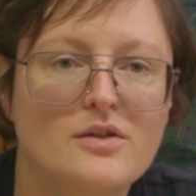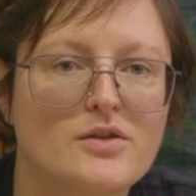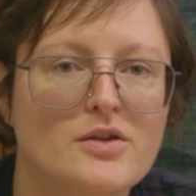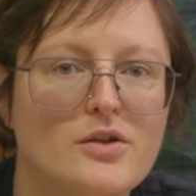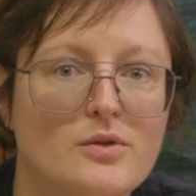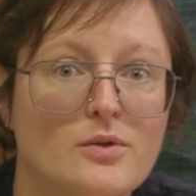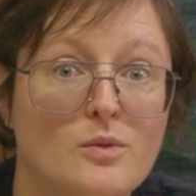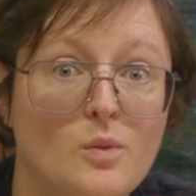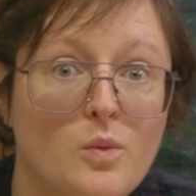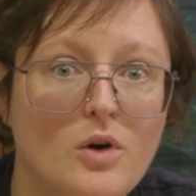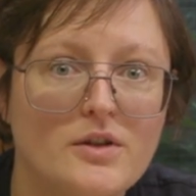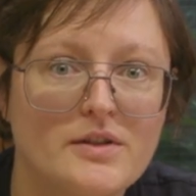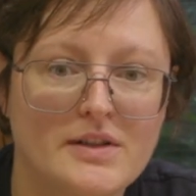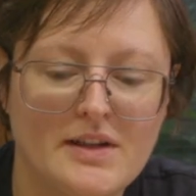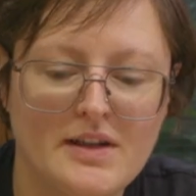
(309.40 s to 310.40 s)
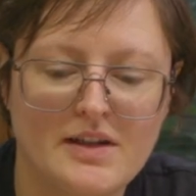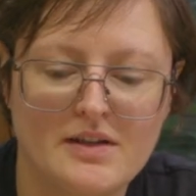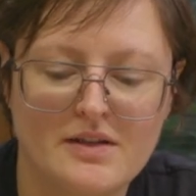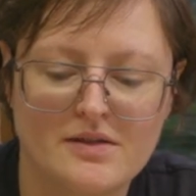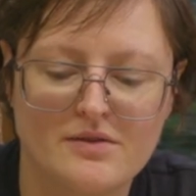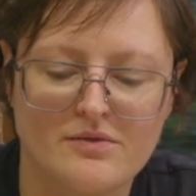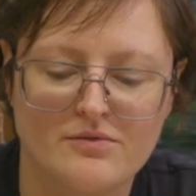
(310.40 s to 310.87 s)
So, what
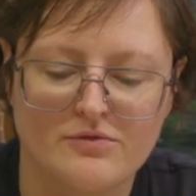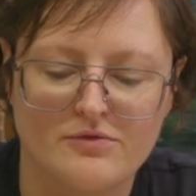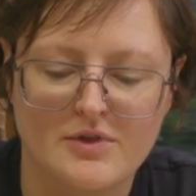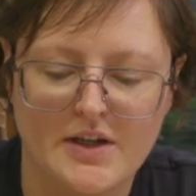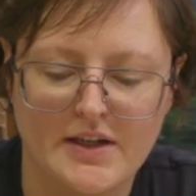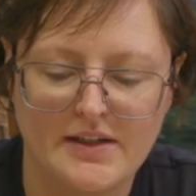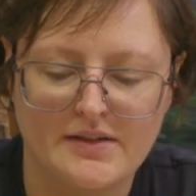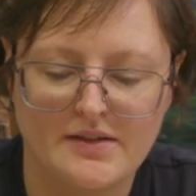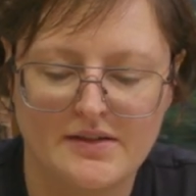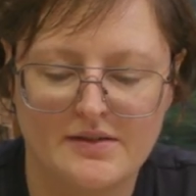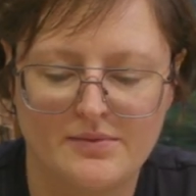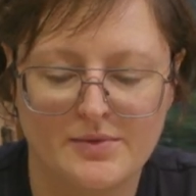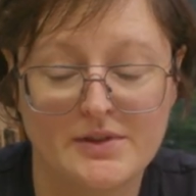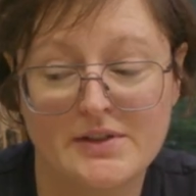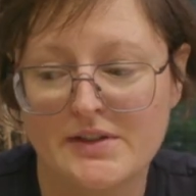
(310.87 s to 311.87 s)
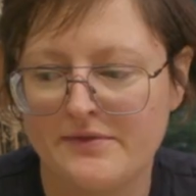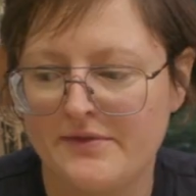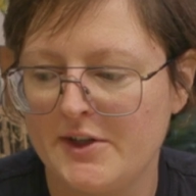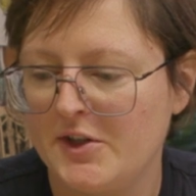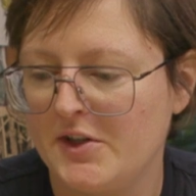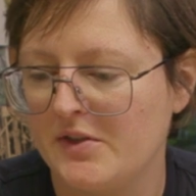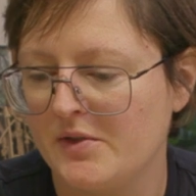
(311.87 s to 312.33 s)
is rice? Well, it's a
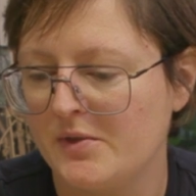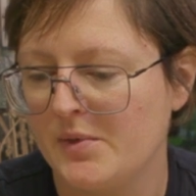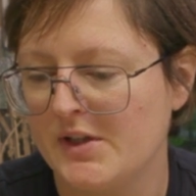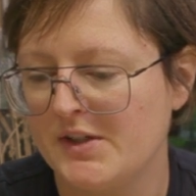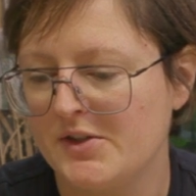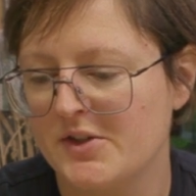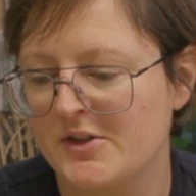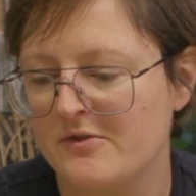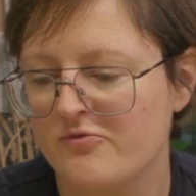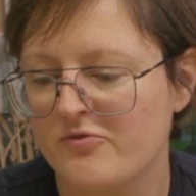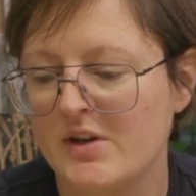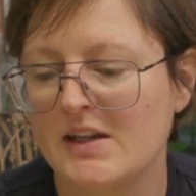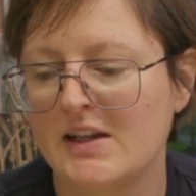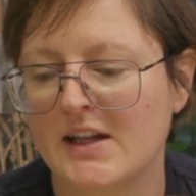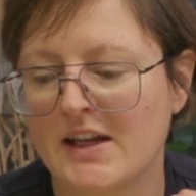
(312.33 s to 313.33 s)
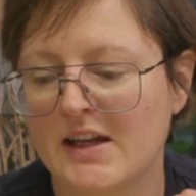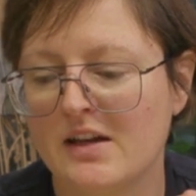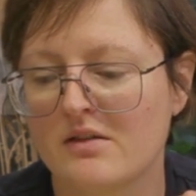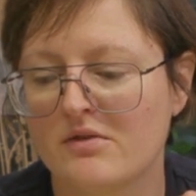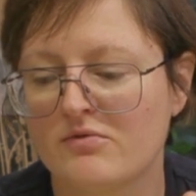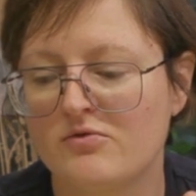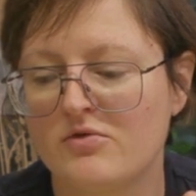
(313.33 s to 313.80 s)
very good question.
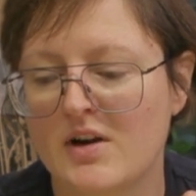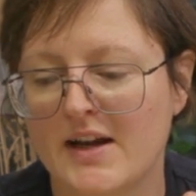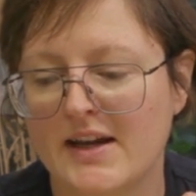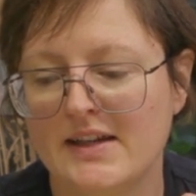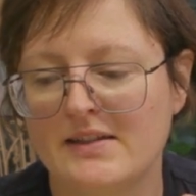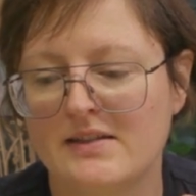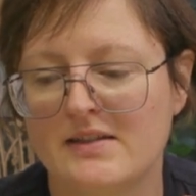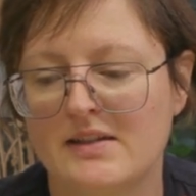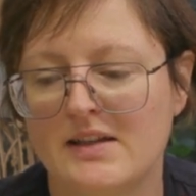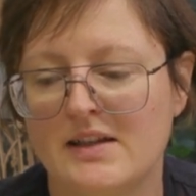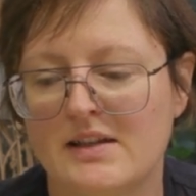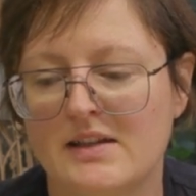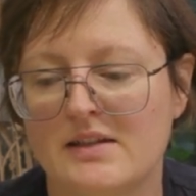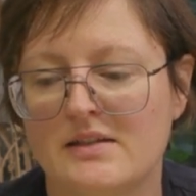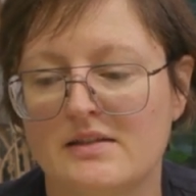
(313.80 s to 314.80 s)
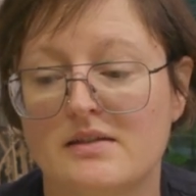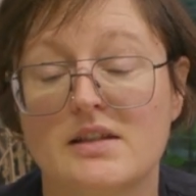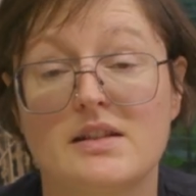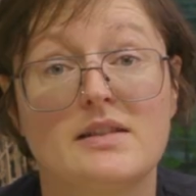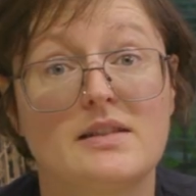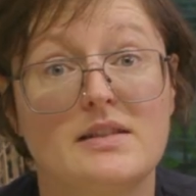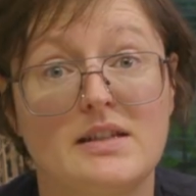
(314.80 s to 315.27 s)
Really, rice is
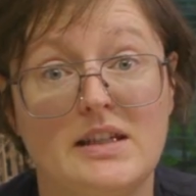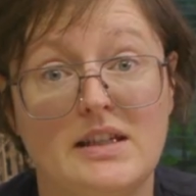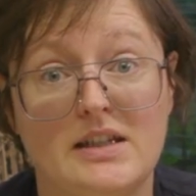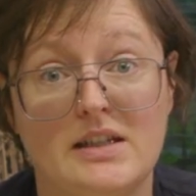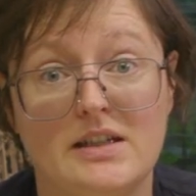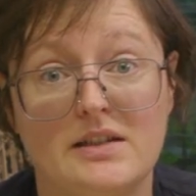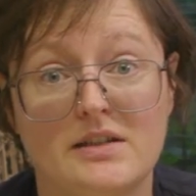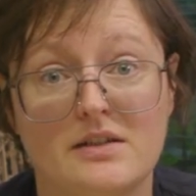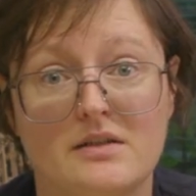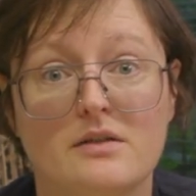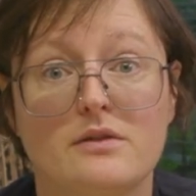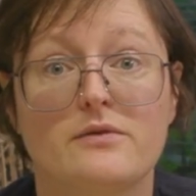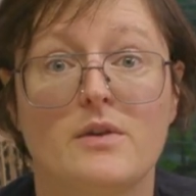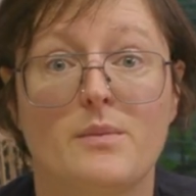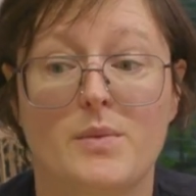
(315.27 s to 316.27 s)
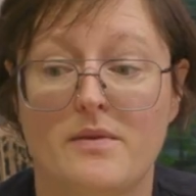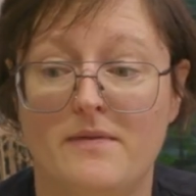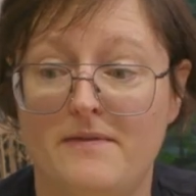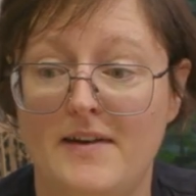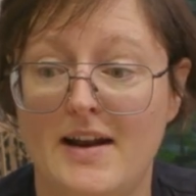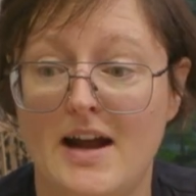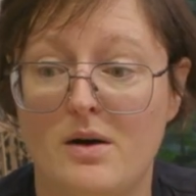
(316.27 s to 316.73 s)
the seed from the
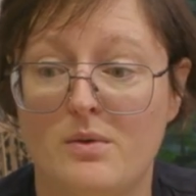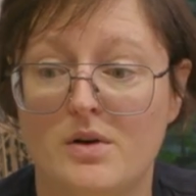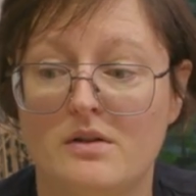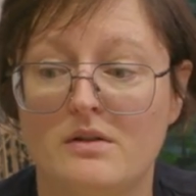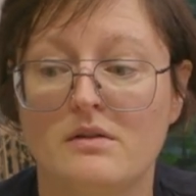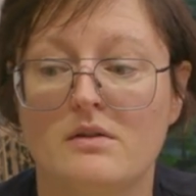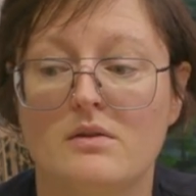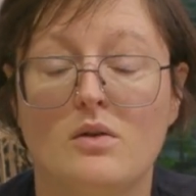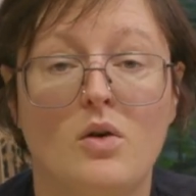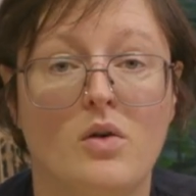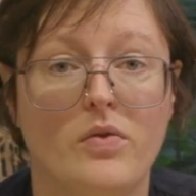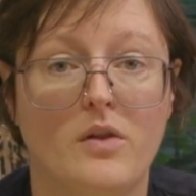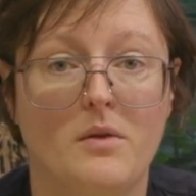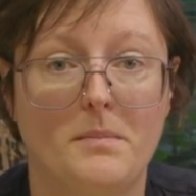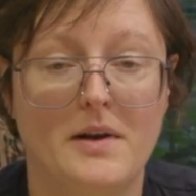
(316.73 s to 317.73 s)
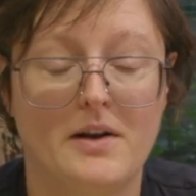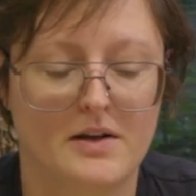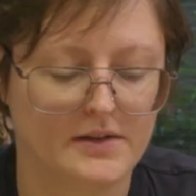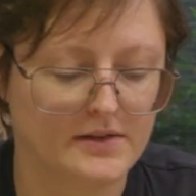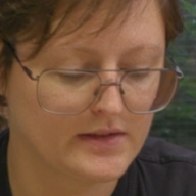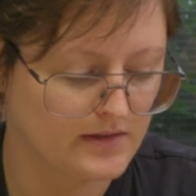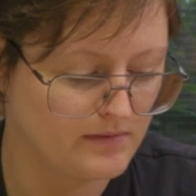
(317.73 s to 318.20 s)
flower on the
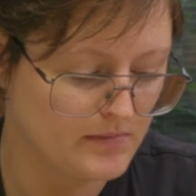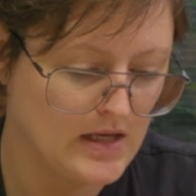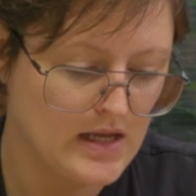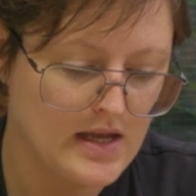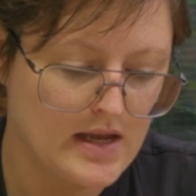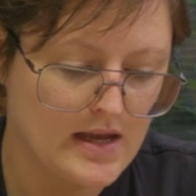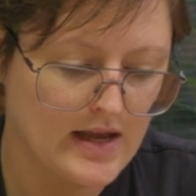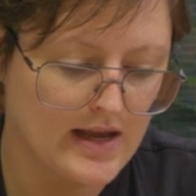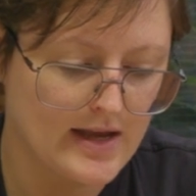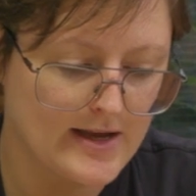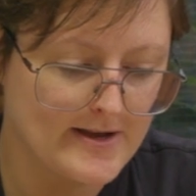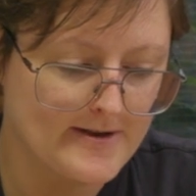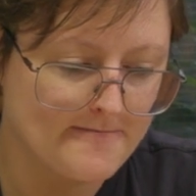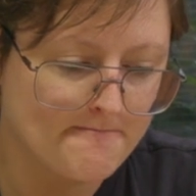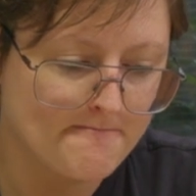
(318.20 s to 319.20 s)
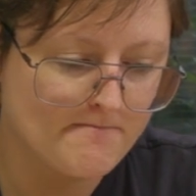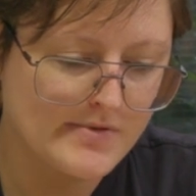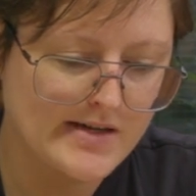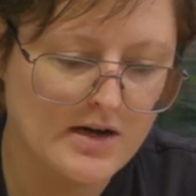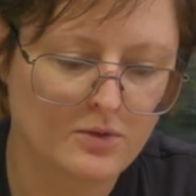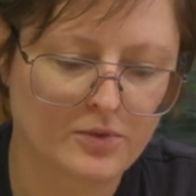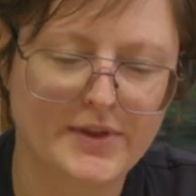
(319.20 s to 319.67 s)
plant. Um,
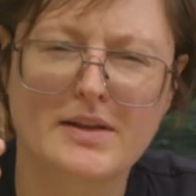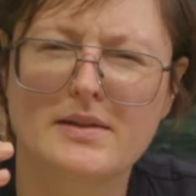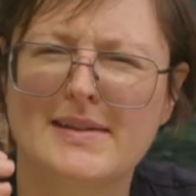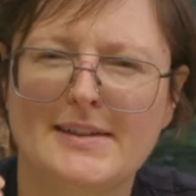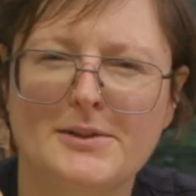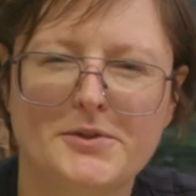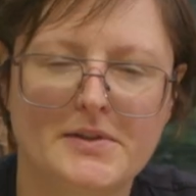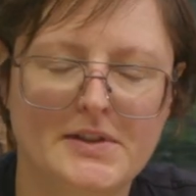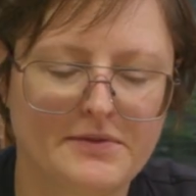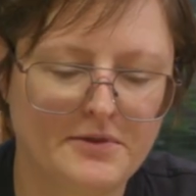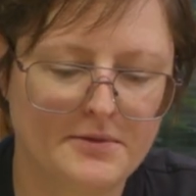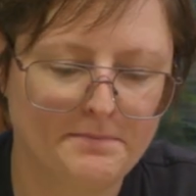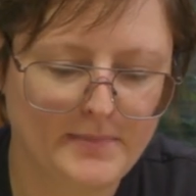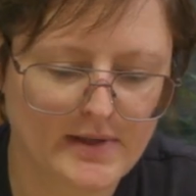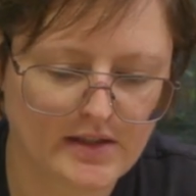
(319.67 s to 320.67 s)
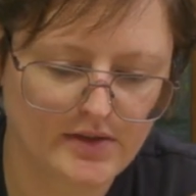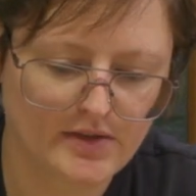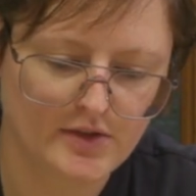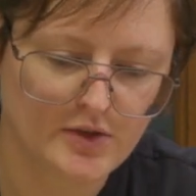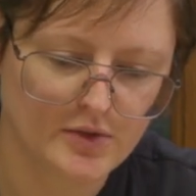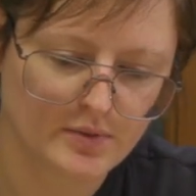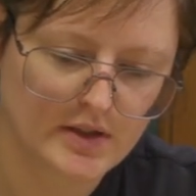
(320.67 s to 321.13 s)
now, there's lots of different
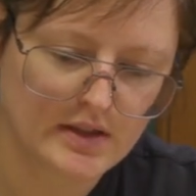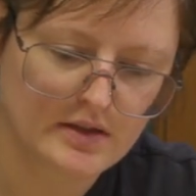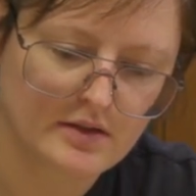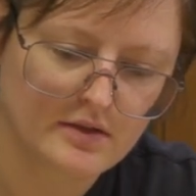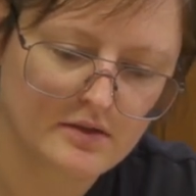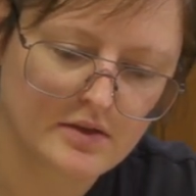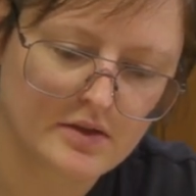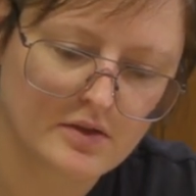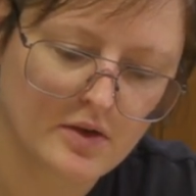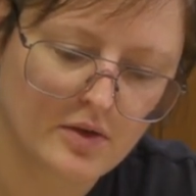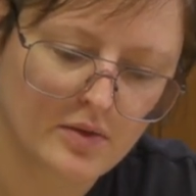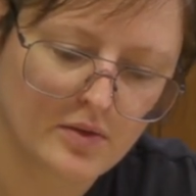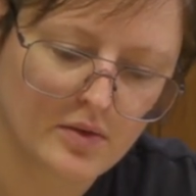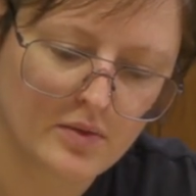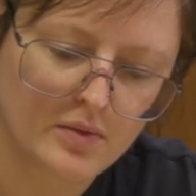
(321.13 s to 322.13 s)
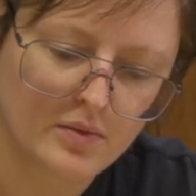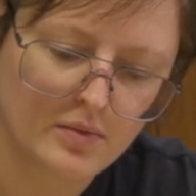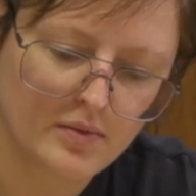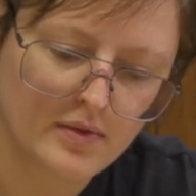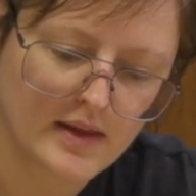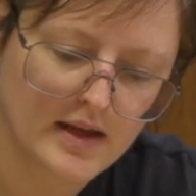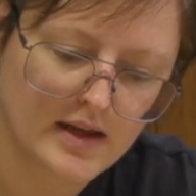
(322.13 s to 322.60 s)
bits to it.
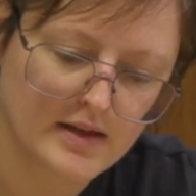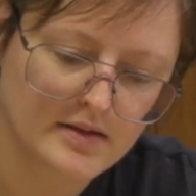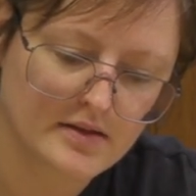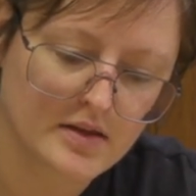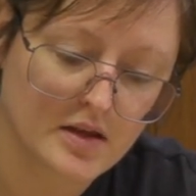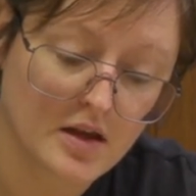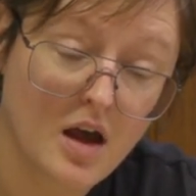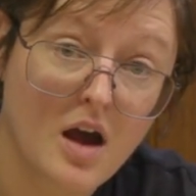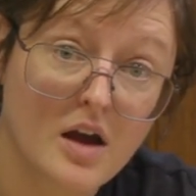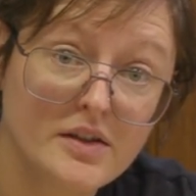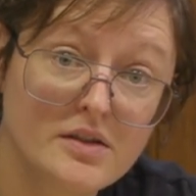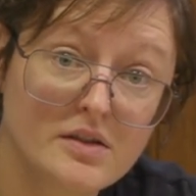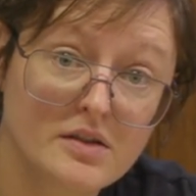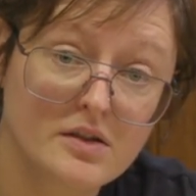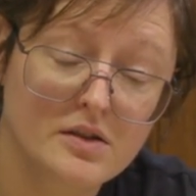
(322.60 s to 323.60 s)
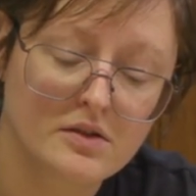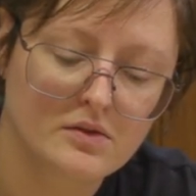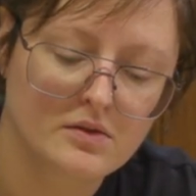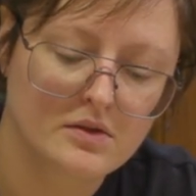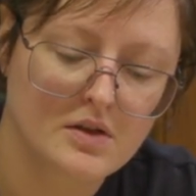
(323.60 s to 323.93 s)
So, there's the husk,